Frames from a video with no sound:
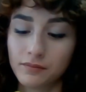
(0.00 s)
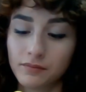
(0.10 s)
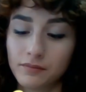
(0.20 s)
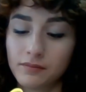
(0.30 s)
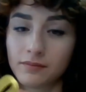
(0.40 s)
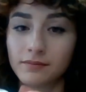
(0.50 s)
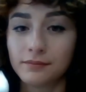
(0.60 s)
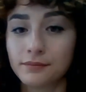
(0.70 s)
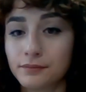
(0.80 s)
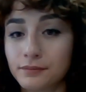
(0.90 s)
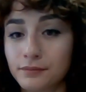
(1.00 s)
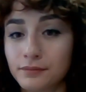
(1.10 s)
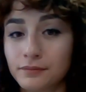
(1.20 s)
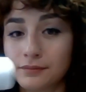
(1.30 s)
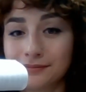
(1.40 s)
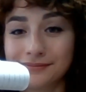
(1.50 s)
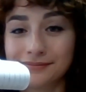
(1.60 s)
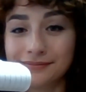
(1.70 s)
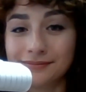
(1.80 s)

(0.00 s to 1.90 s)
(no one is talking)